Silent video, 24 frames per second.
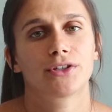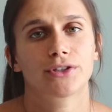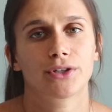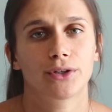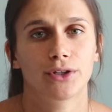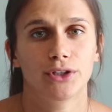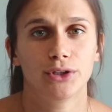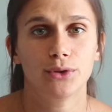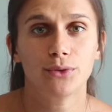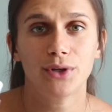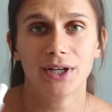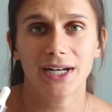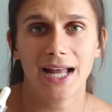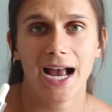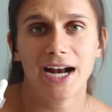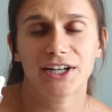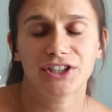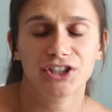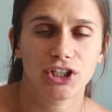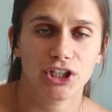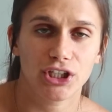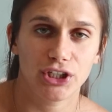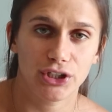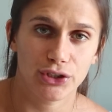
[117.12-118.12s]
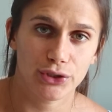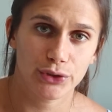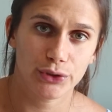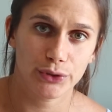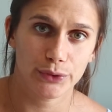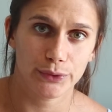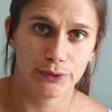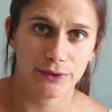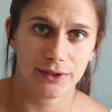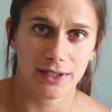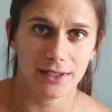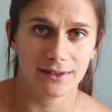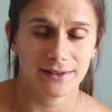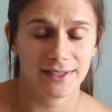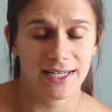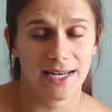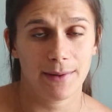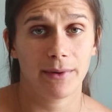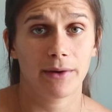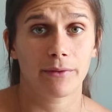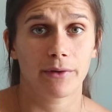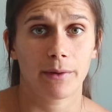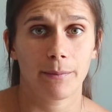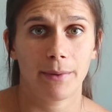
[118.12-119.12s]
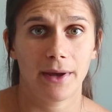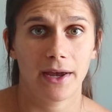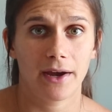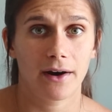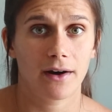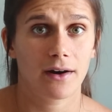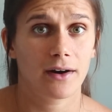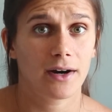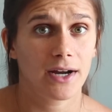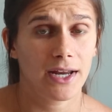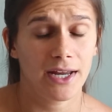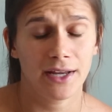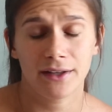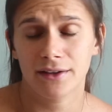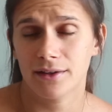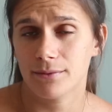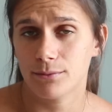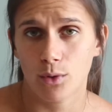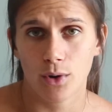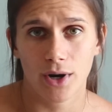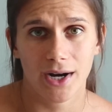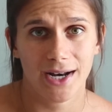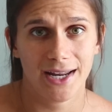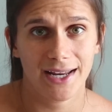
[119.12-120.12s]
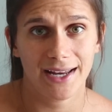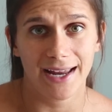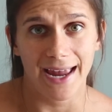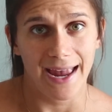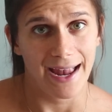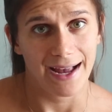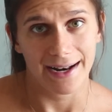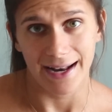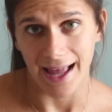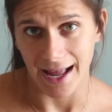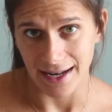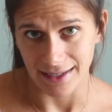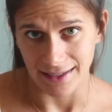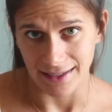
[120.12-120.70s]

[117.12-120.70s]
So you can actually use Teami Repair in the morning and at